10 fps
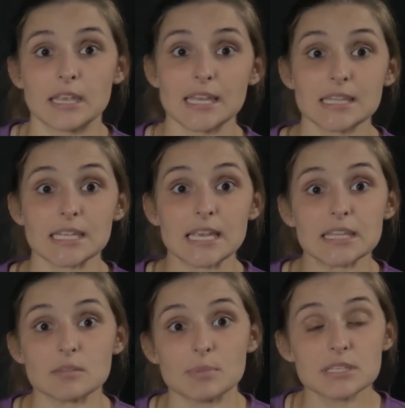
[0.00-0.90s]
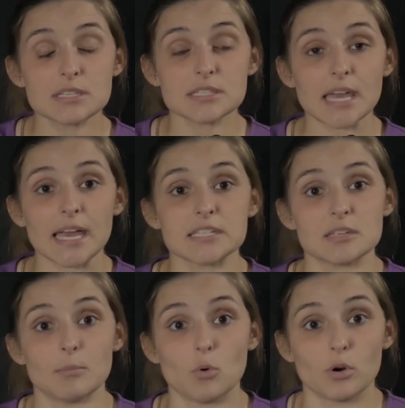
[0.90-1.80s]
in the end, the business that has
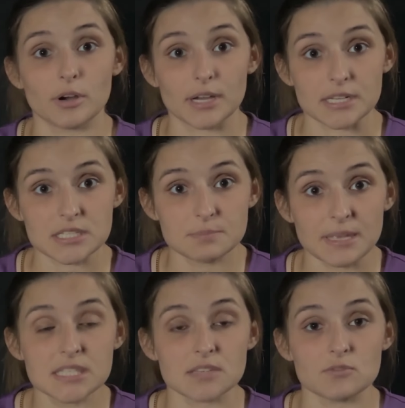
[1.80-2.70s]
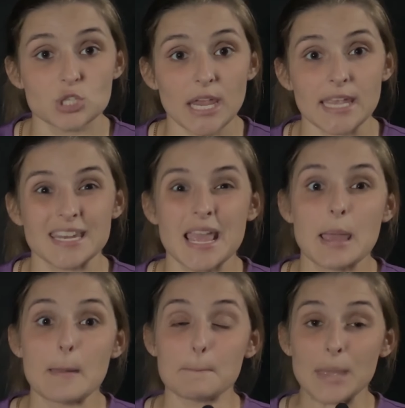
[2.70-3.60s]
the more expensive chain
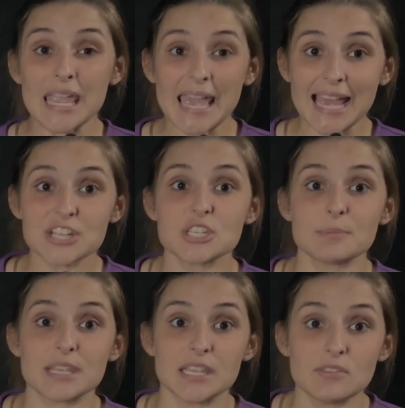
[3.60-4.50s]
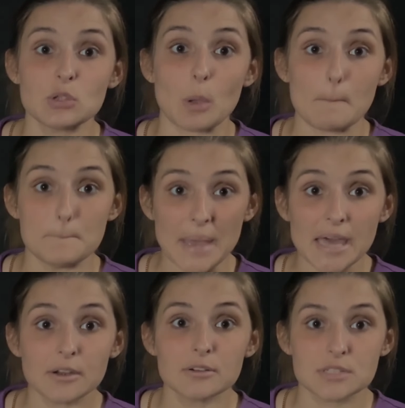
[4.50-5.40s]
may actually be giving you a
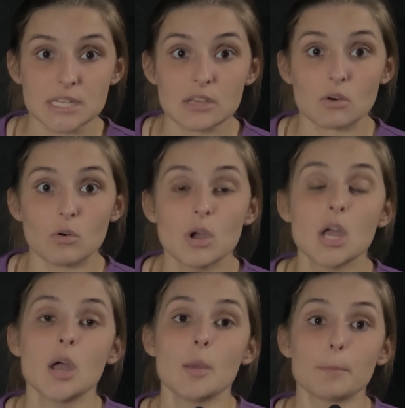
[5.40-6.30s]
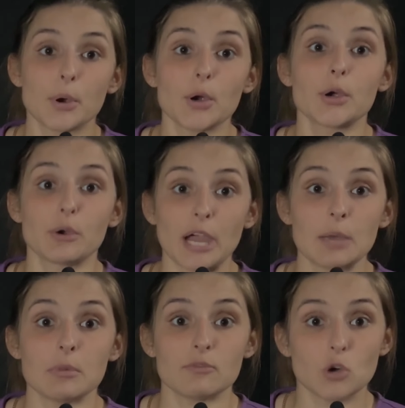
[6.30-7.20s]
better deal per
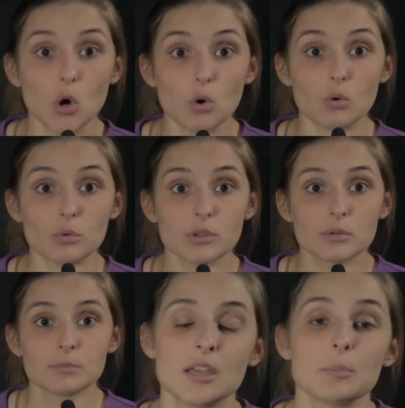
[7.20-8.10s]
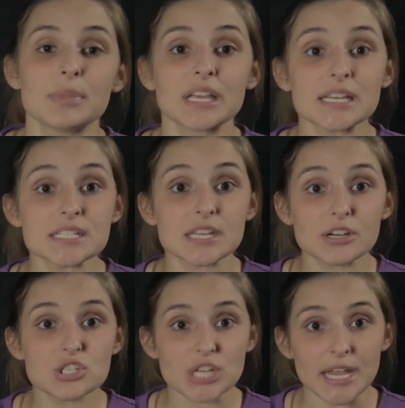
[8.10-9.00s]
gram of gold because
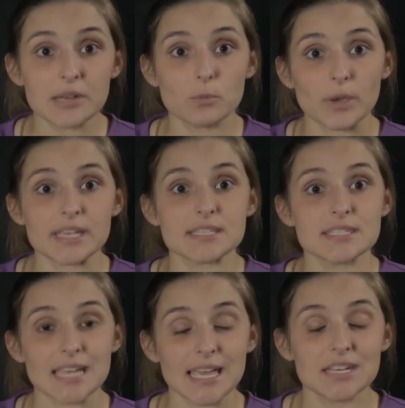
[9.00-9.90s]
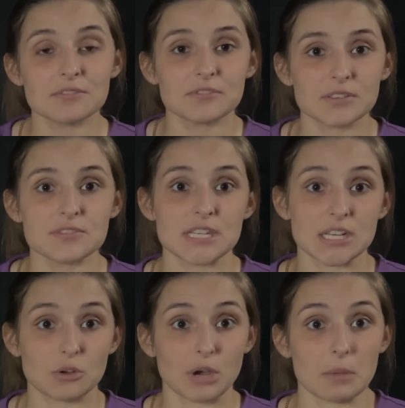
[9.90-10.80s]
their chain weighs 10 to
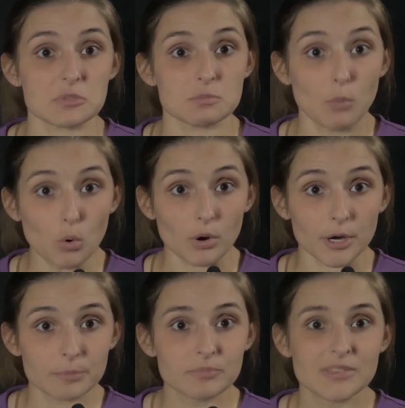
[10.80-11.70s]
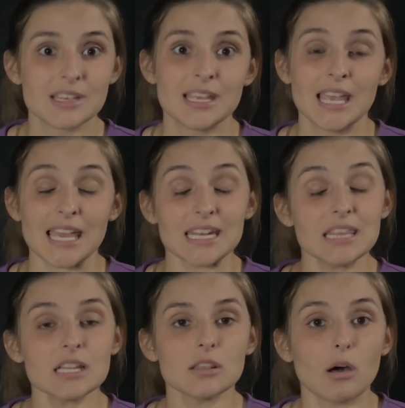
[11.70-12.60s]
15 grams more. And
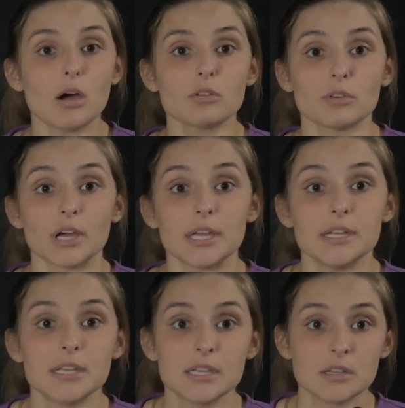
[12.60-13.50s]
in the long run,